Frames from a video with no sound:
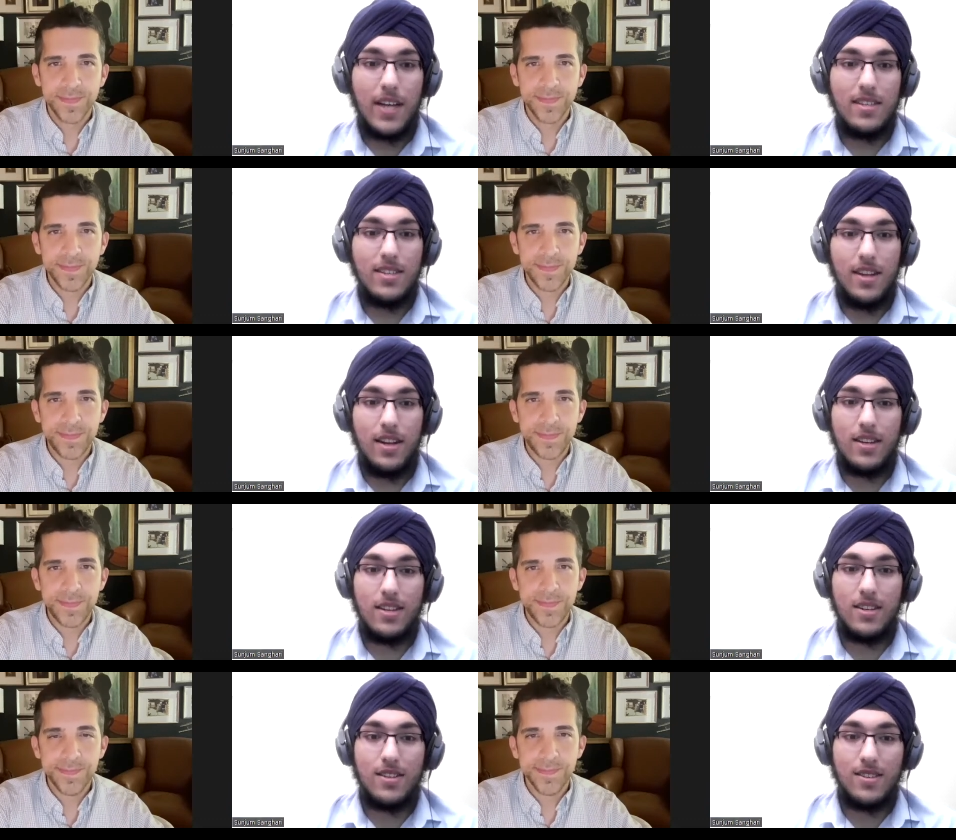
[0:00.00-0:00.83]
Speaker 1: That's
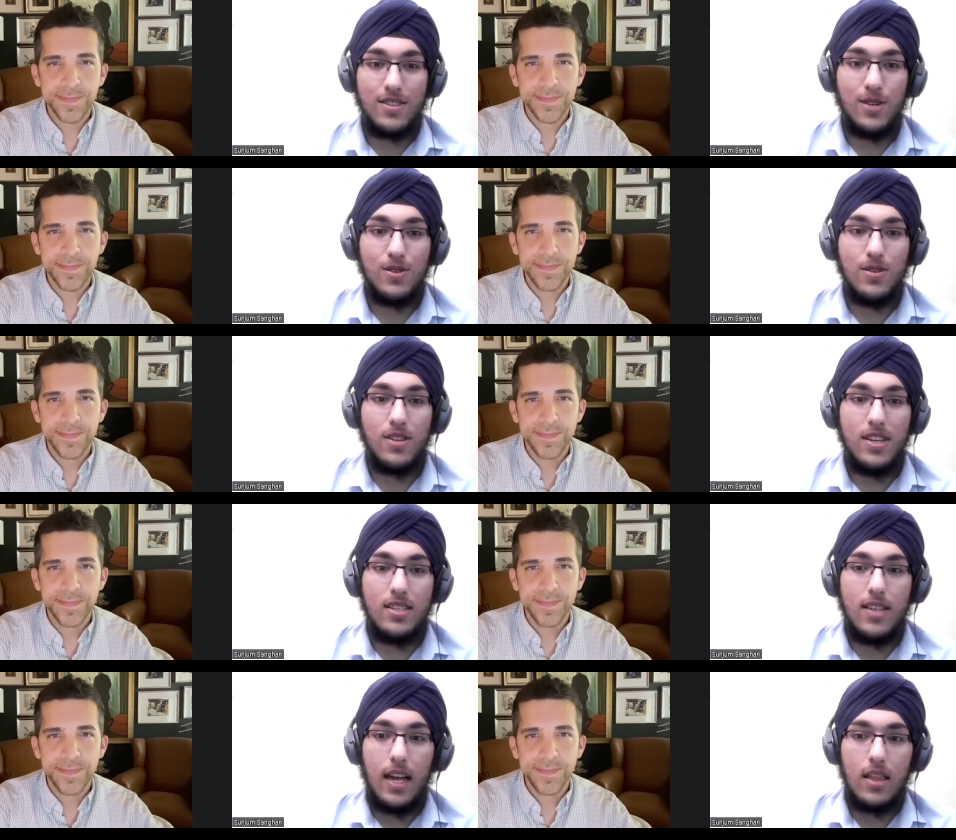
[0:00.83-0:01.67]
fascinating.
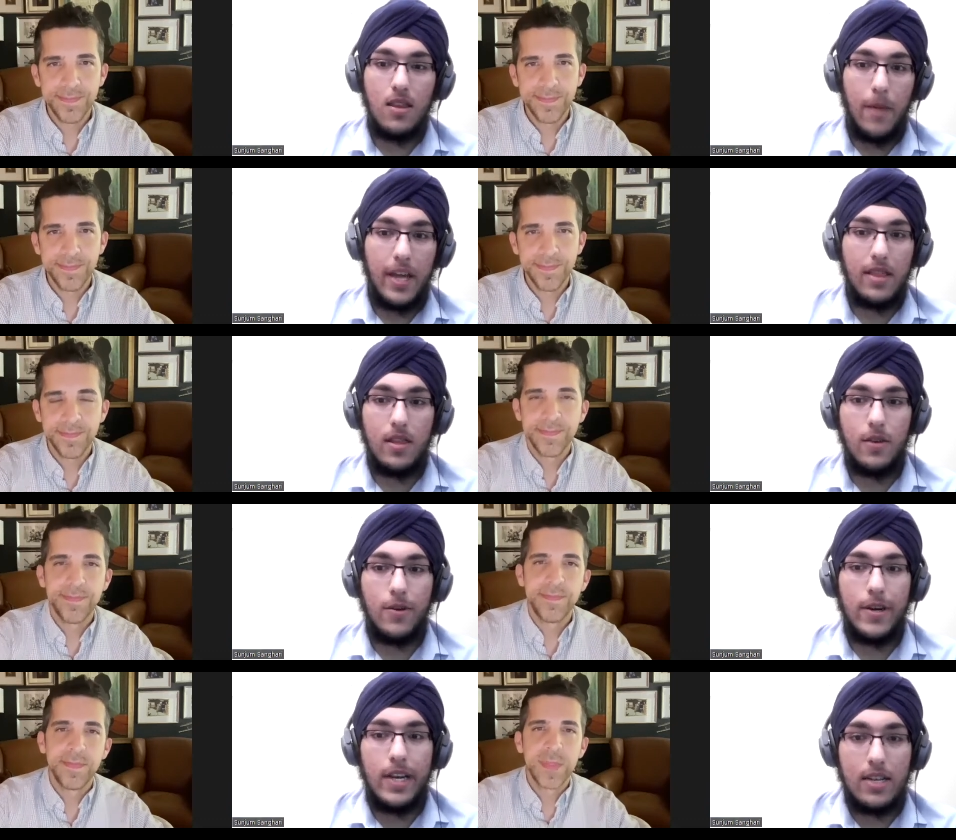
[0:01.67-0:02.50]
So, is that the
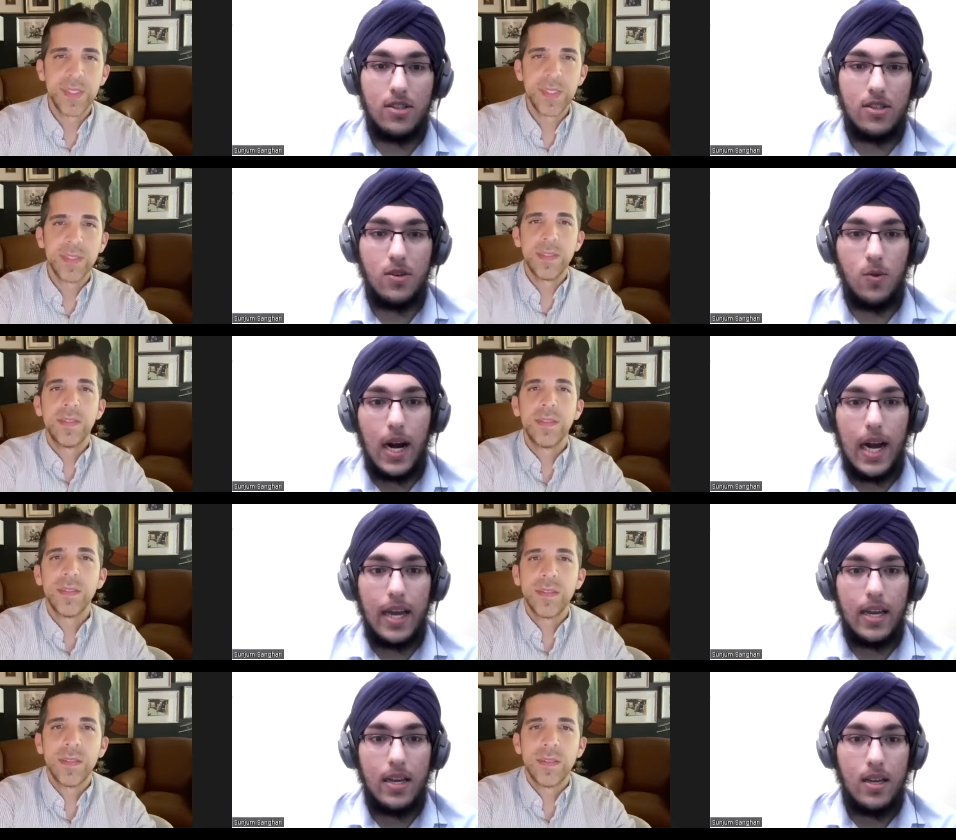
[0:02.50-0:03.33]
main theory as to
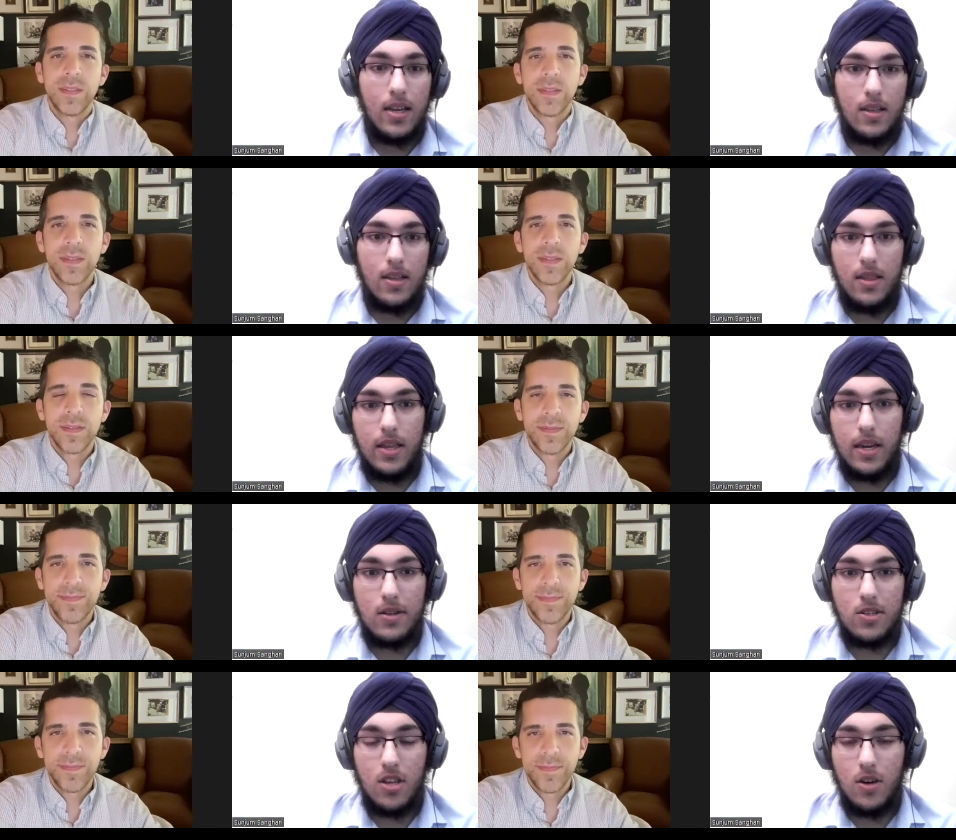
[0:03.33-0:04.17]
why
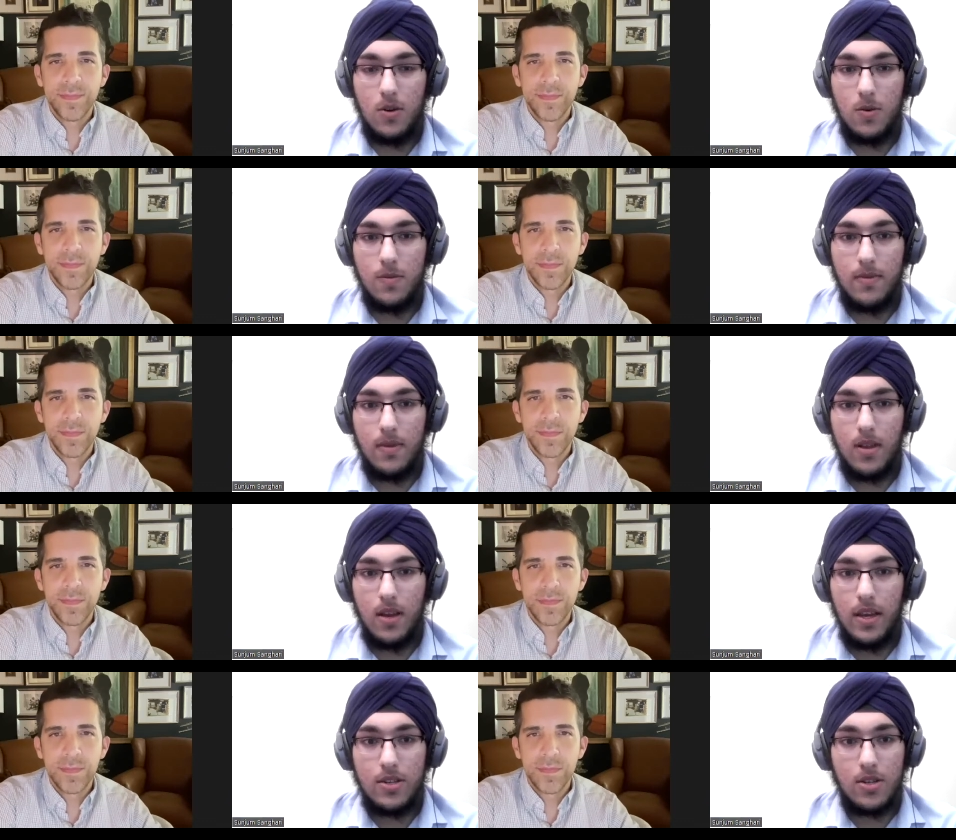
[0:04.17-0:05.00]
they're so
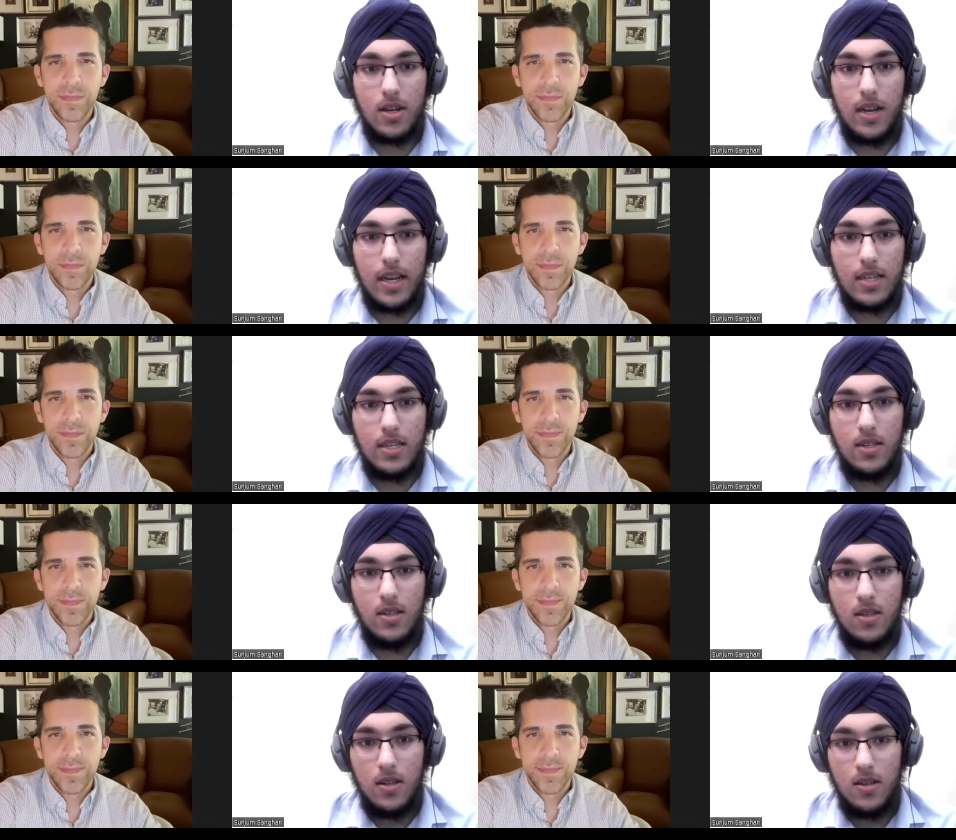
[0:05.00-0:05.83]

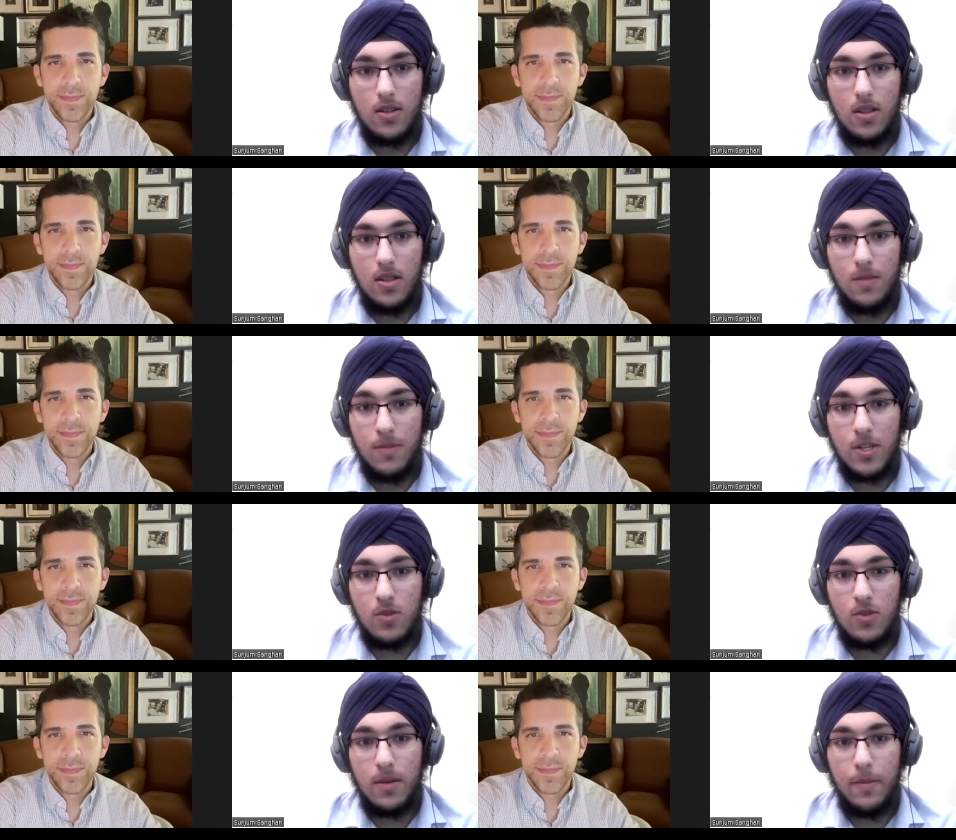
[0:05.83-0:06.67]
interconnected
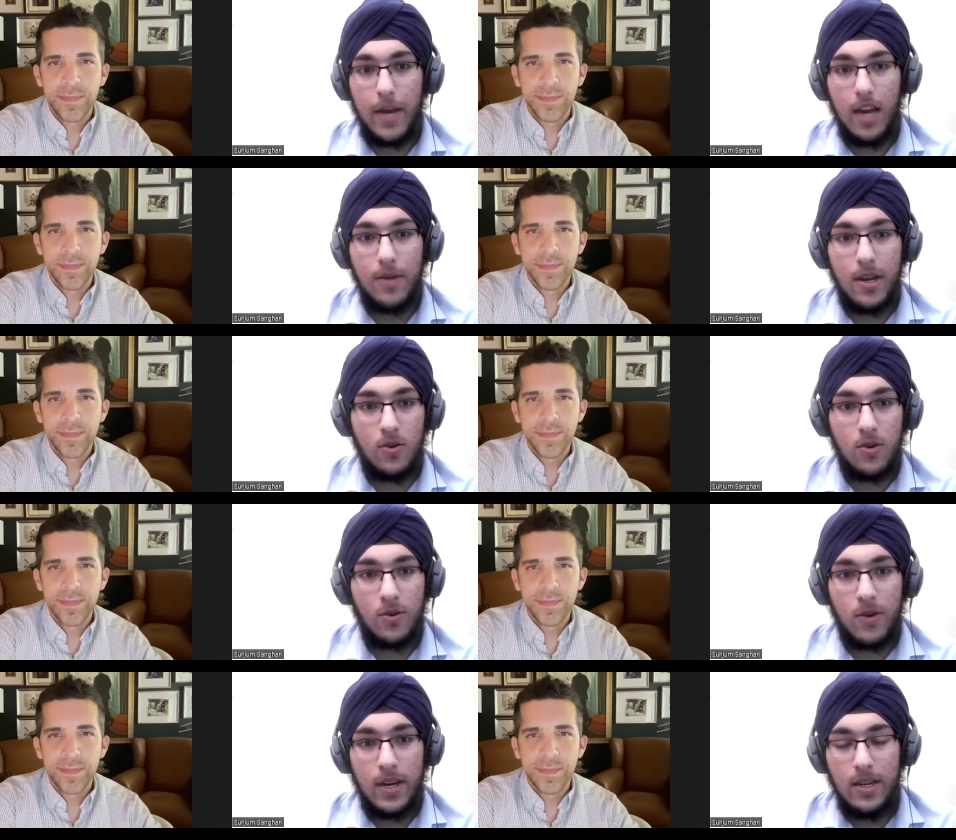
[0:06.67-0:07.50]
th- between Panama
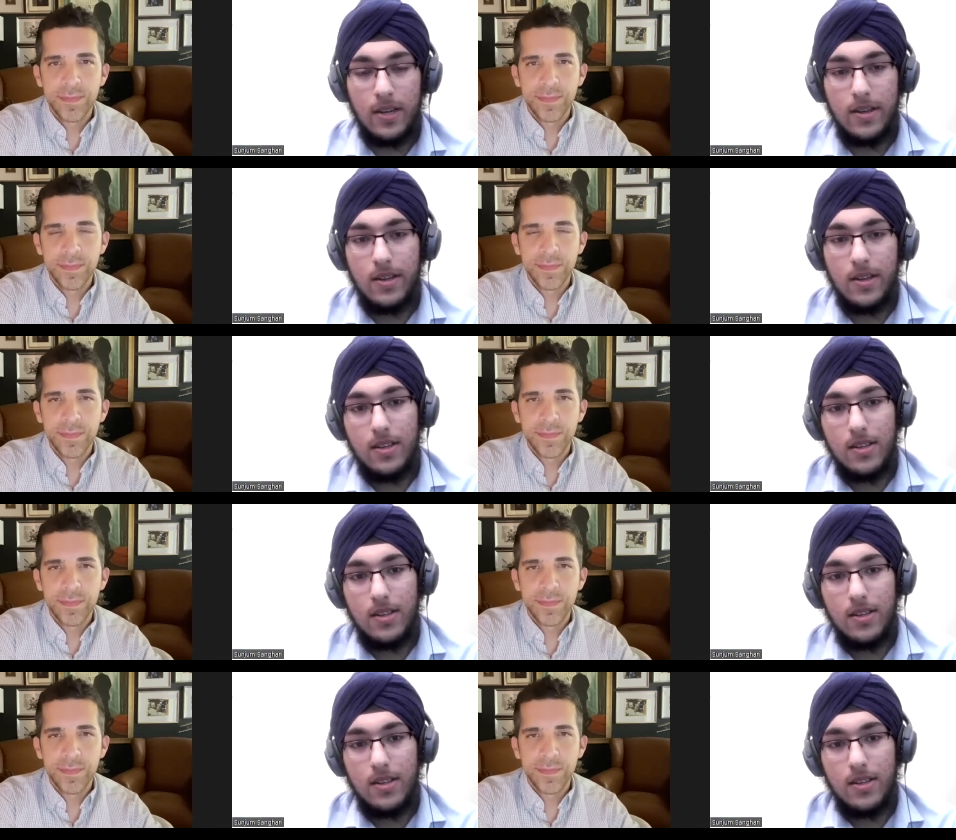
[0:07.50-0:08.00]
and Uruguay?